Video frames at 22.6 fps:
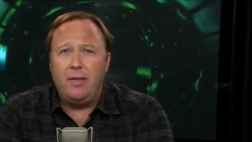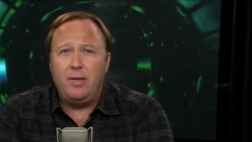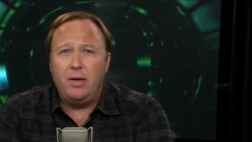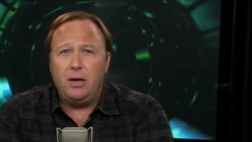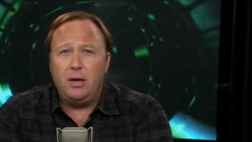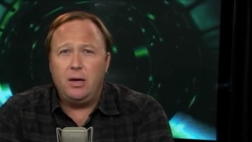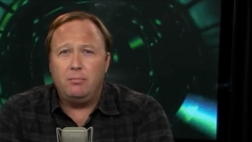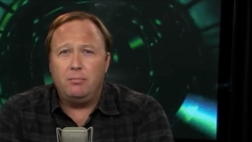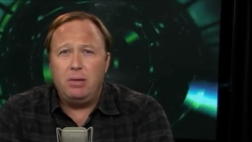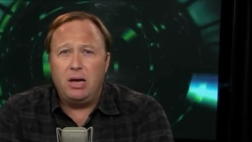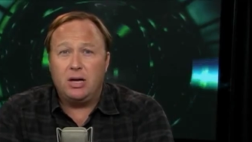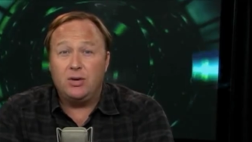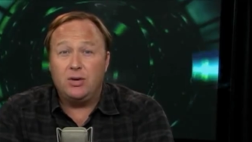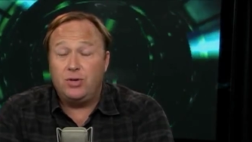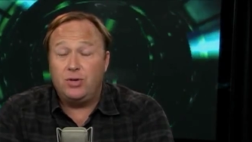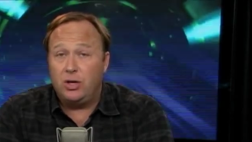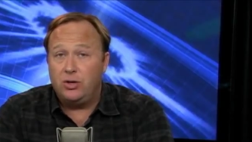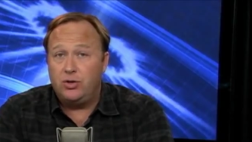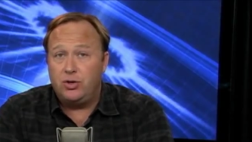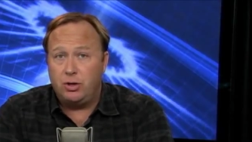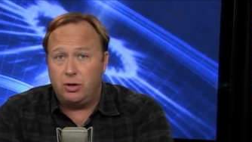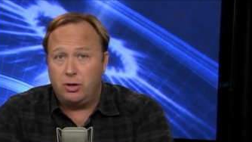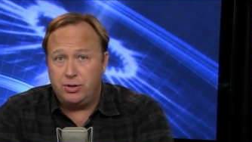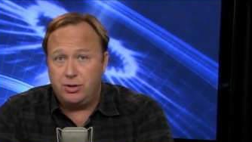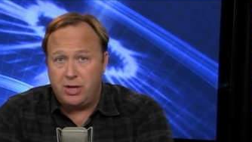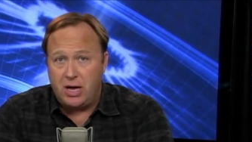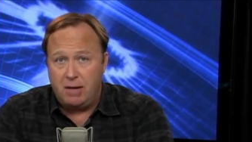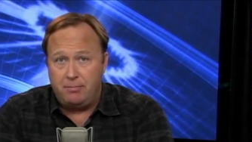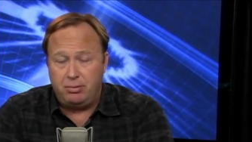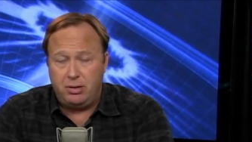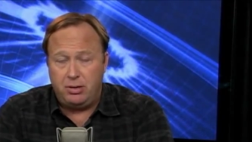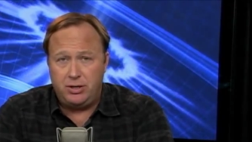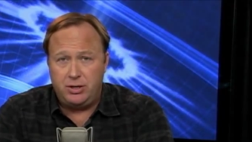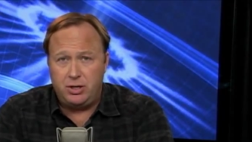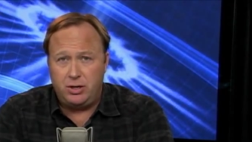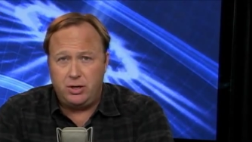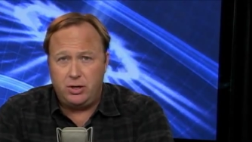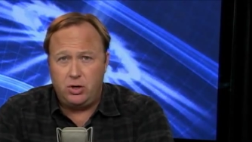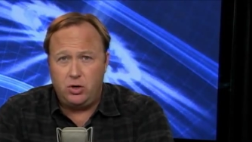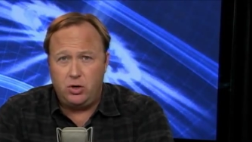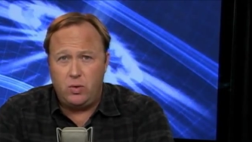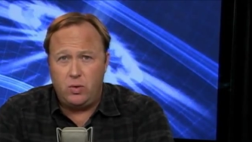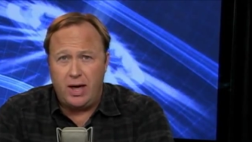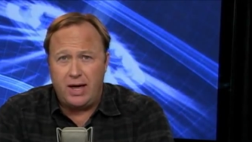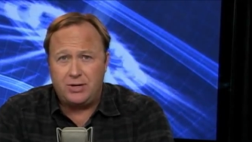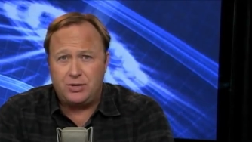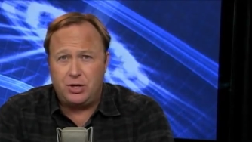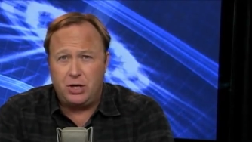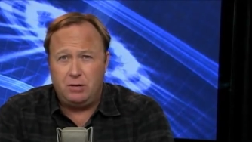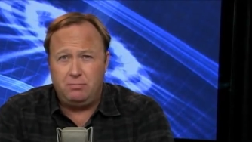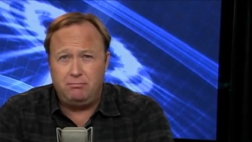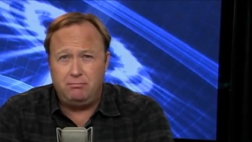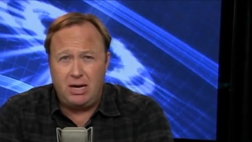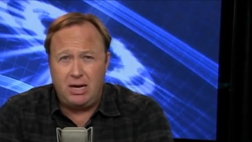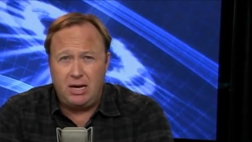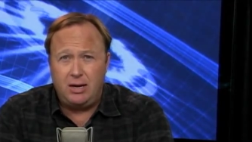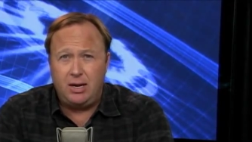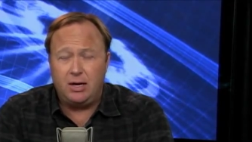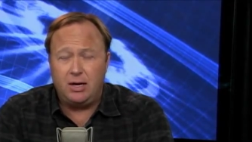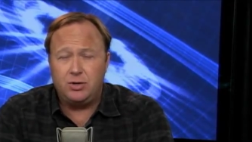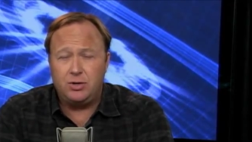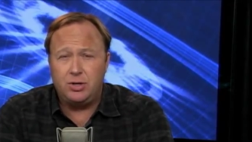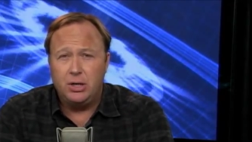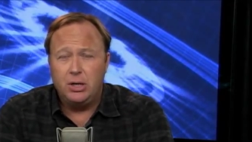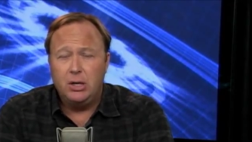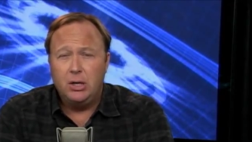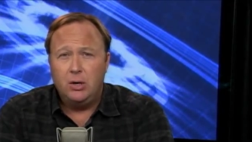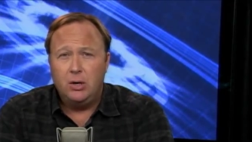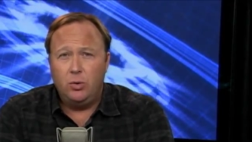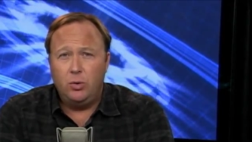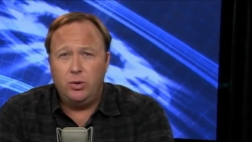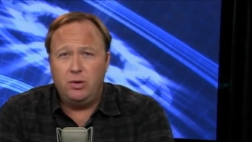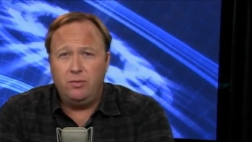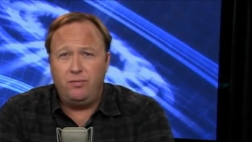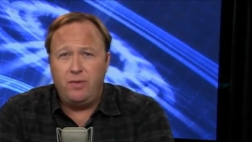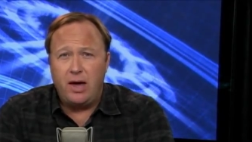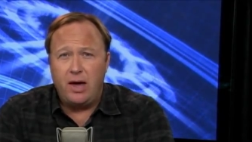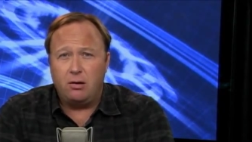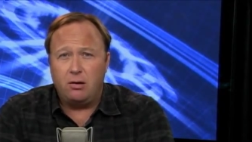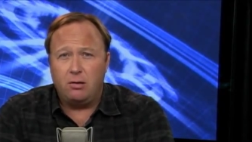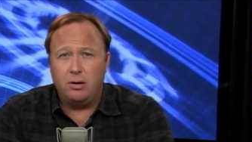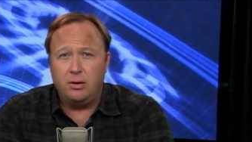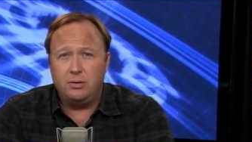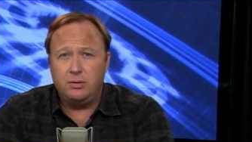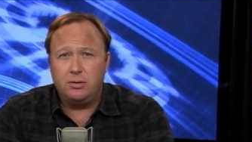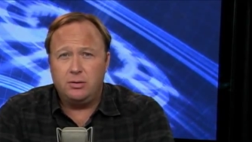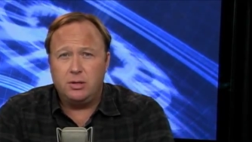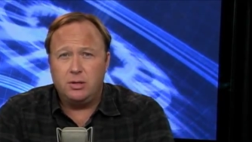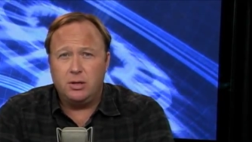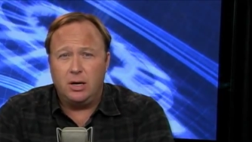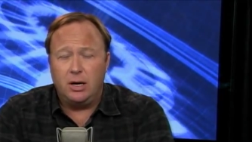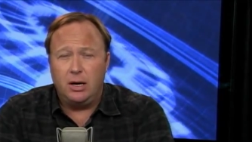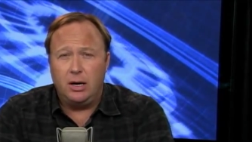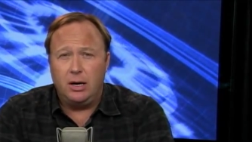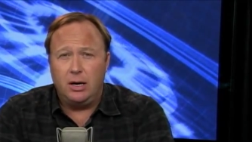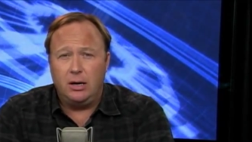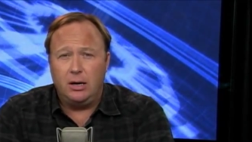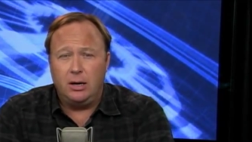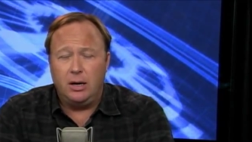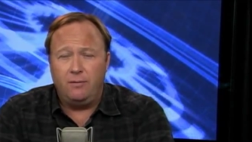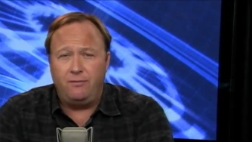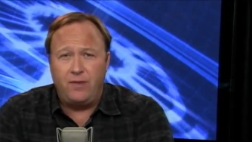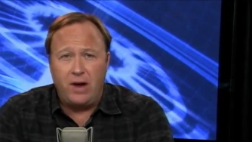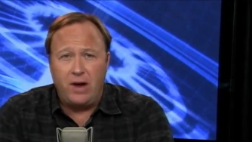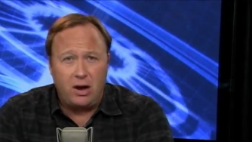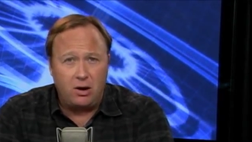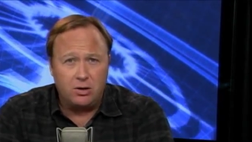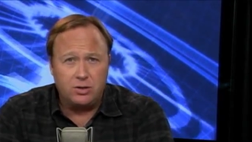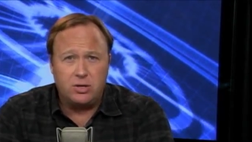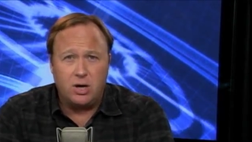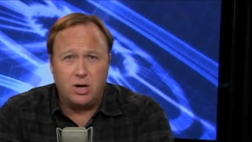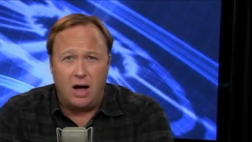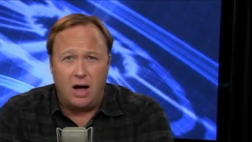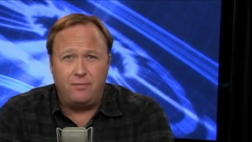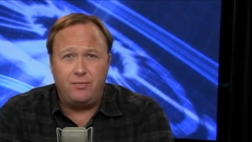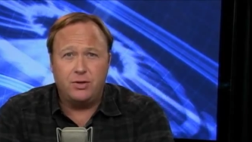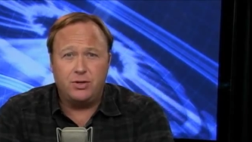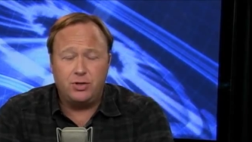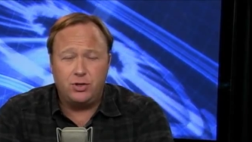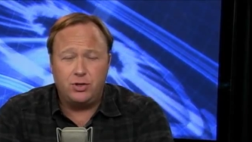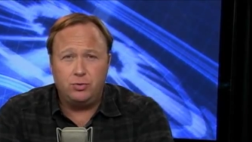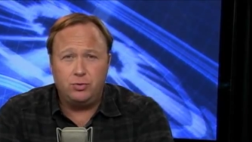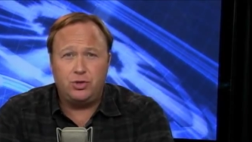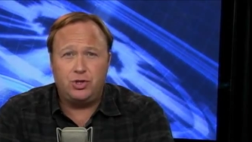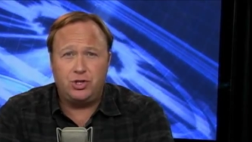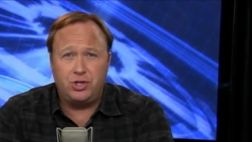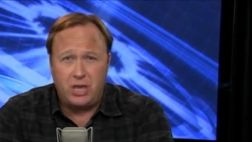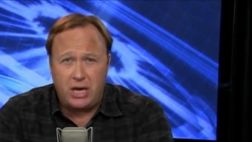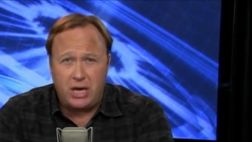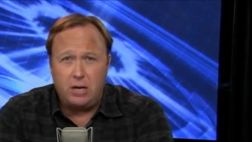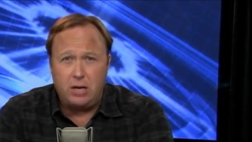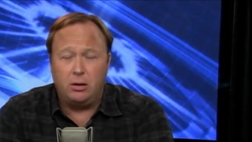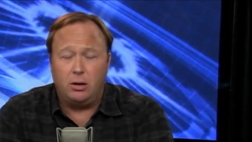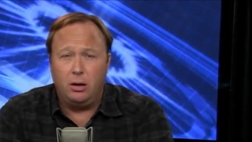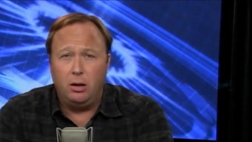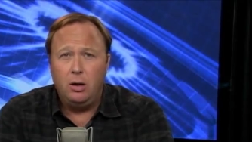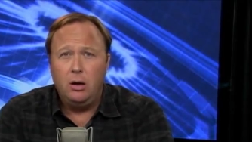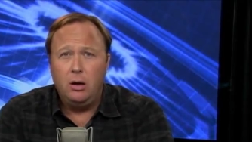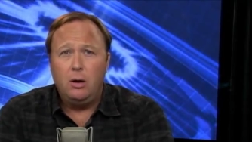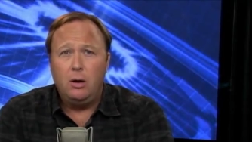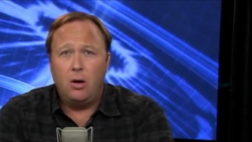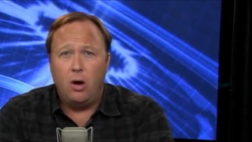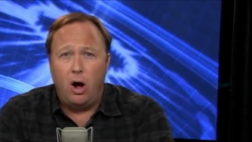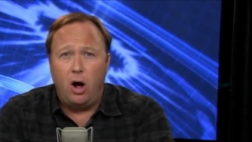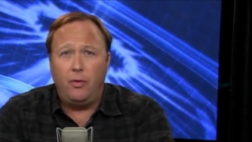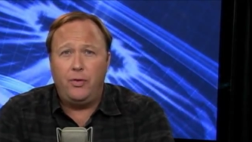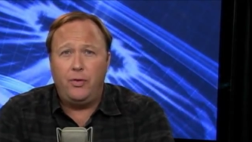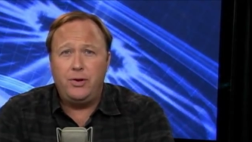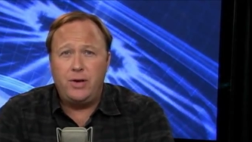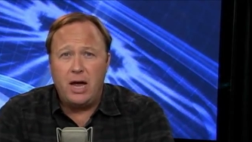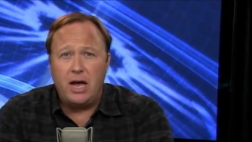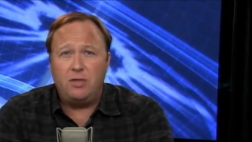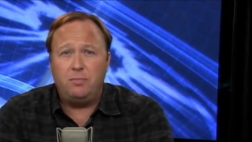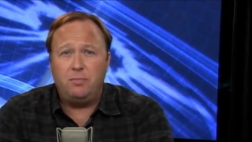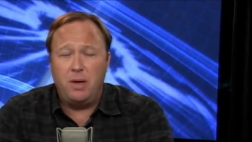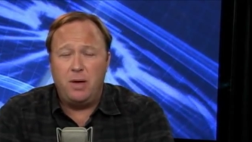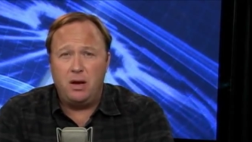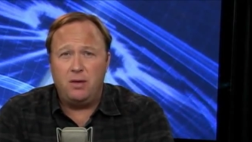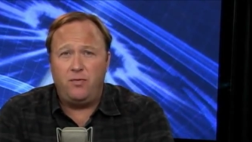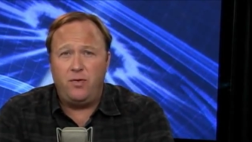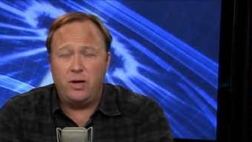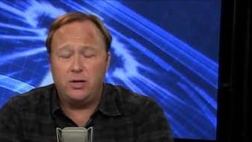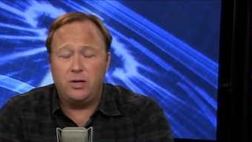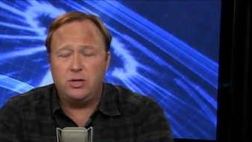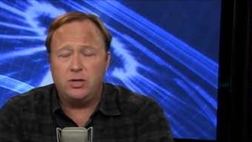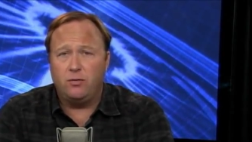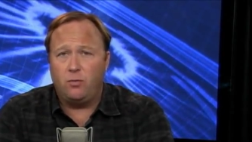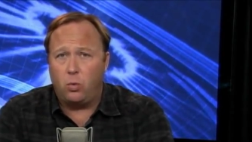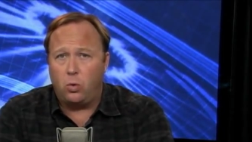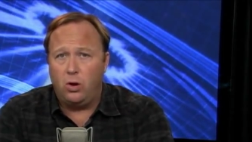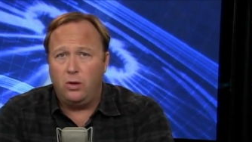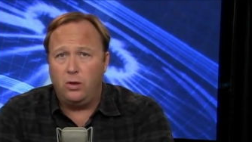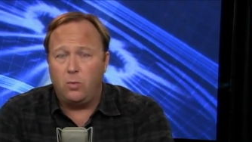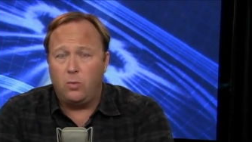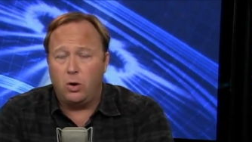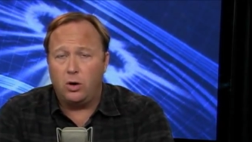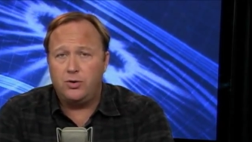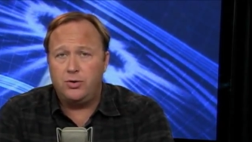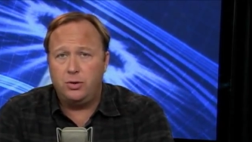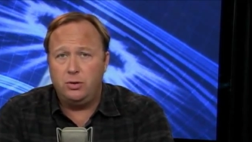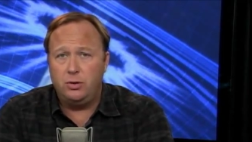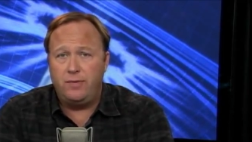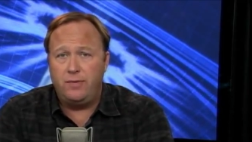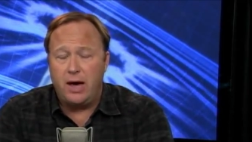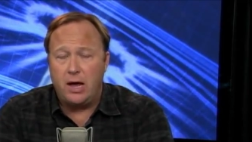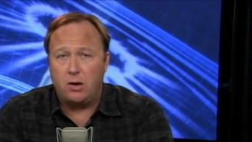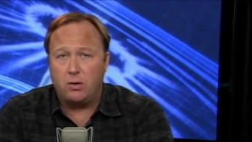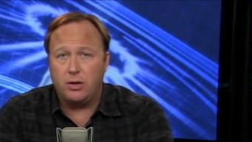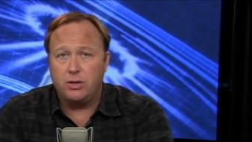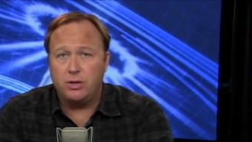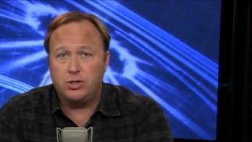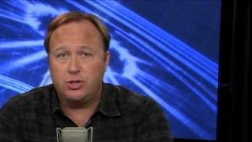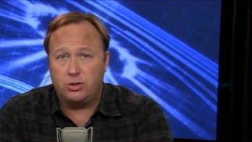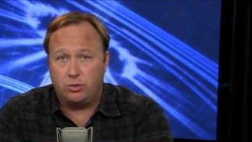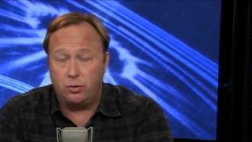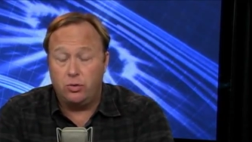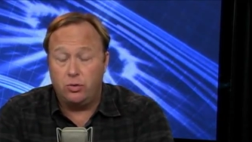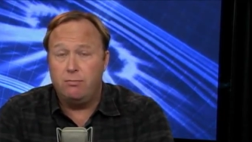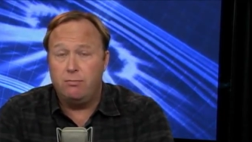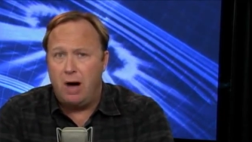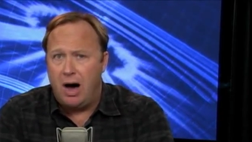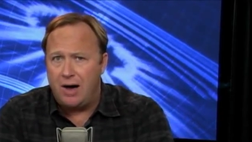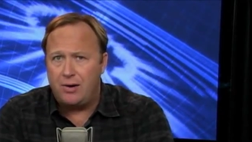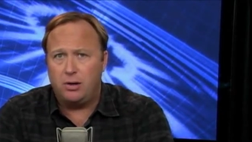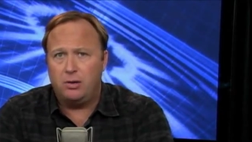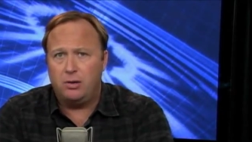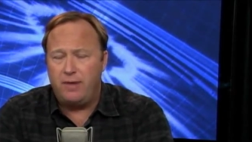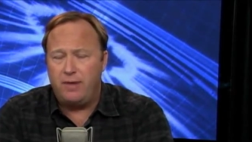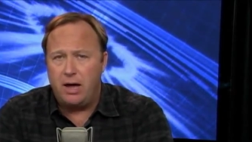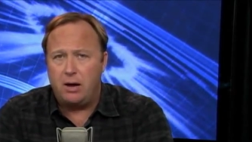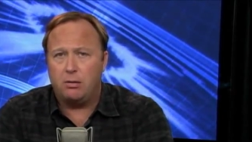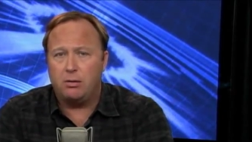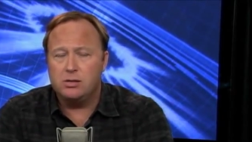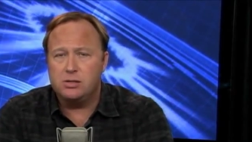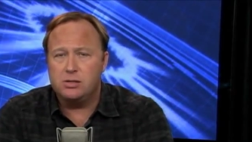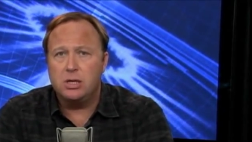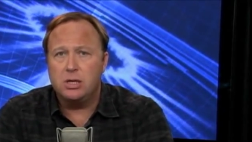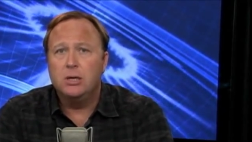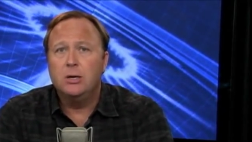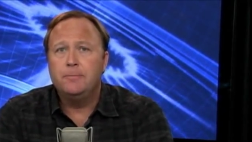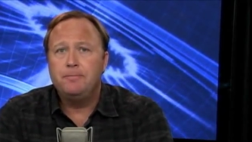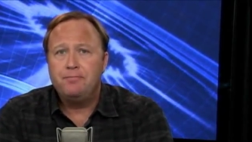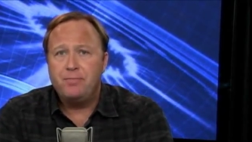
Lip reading: the biggest insurance companies in the U.S. in meetings with the Veterans Affairs Office to steal all the death benefits of World War II veterans through modern veterans.